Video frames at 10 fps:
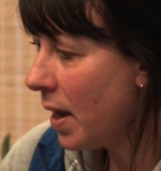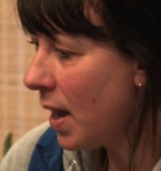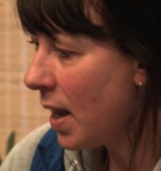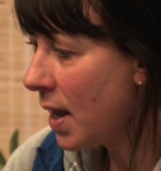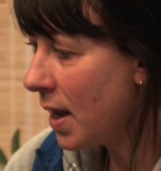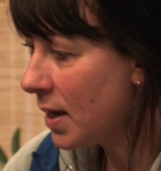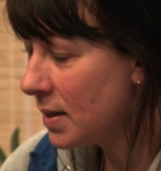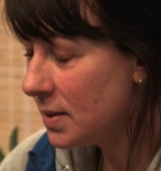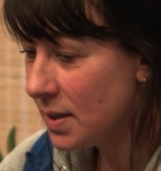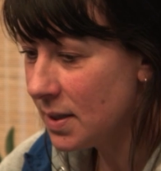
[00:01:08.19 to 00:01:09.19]

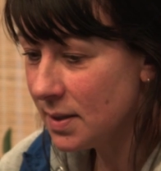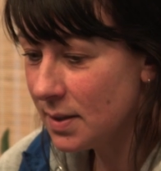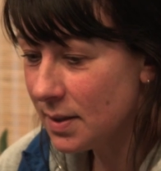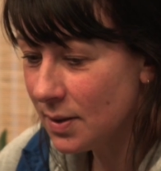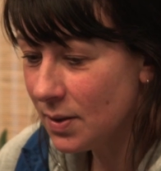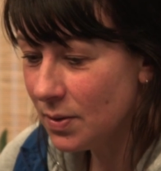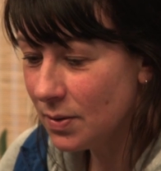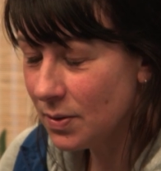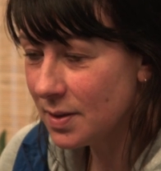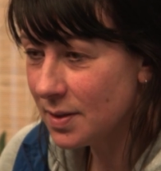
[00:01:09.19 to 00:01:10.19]
And
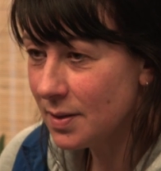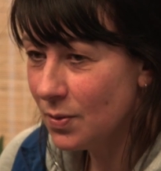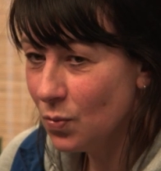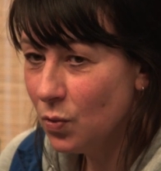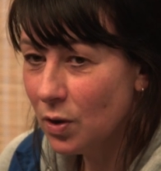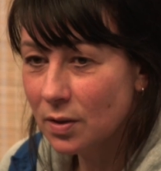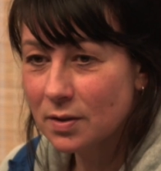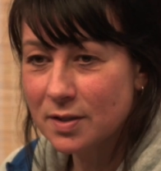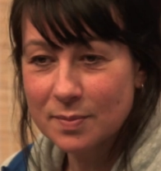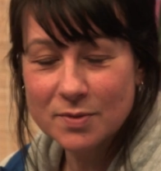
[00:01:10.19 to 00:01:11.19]

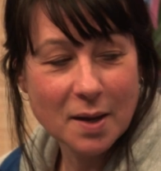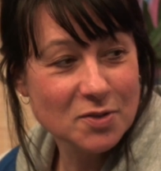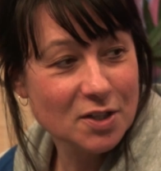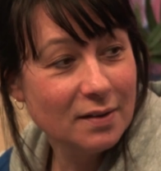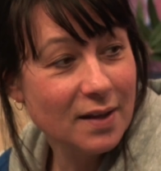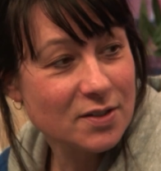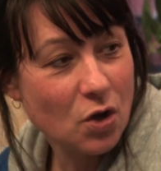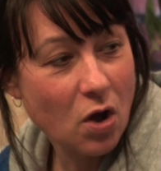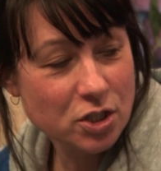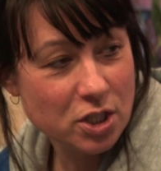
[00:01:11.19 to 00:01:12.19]
we're sometimes a little less
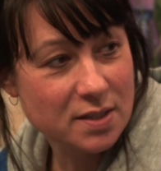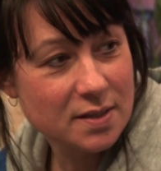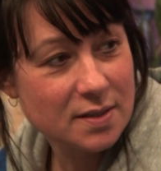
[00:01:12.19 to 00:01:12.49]
cautious.